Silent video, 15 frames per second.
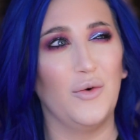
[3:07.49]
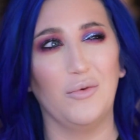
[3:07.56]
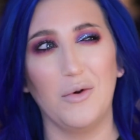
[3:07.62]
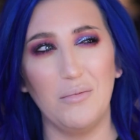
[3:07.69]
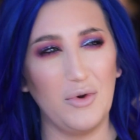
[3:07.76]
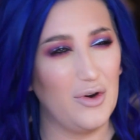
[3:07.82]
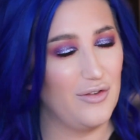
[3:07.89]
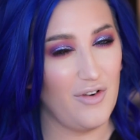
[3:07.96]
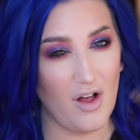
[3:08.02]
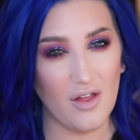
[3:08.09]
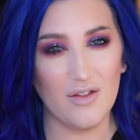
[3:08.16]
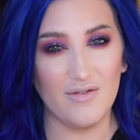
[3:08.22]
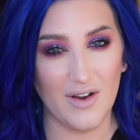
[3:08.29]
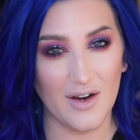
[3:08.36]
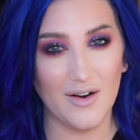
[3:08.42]
remove
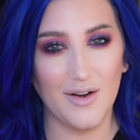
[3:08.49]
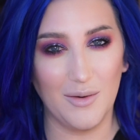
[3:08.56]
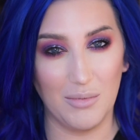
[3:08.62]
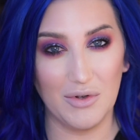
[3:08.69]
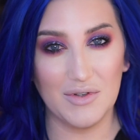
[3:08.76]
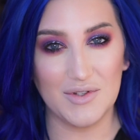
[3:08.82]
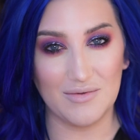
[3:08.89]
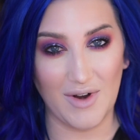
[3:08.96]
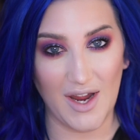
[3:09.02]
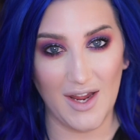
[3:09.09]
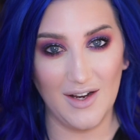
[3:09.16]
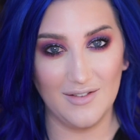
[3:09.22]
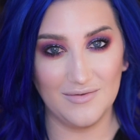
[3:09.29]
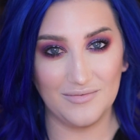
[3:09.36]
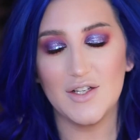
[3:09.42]
all the variables,
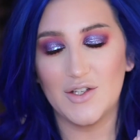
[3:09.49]
right?